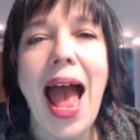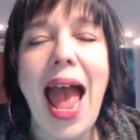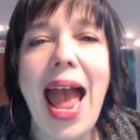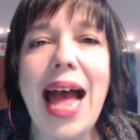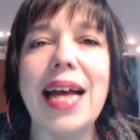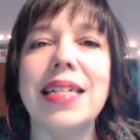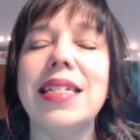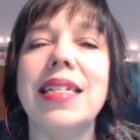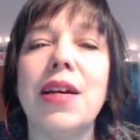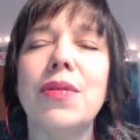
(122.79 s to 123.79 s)

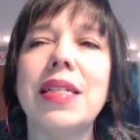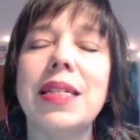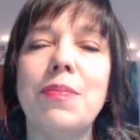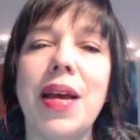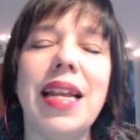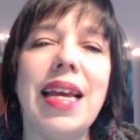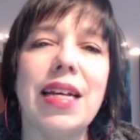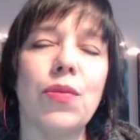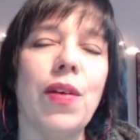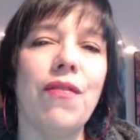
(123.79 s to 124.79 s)
and it was as many
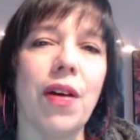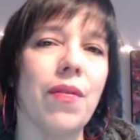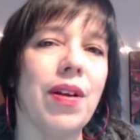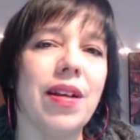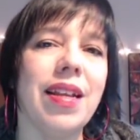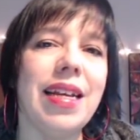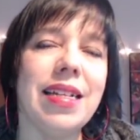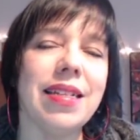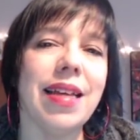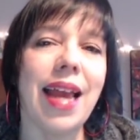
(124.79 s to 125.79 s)
as we felt we could
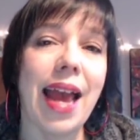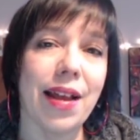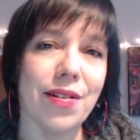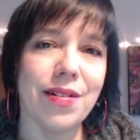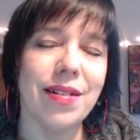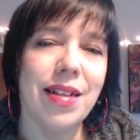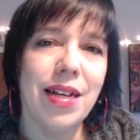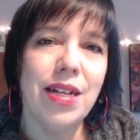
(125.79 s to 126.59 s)
easily handle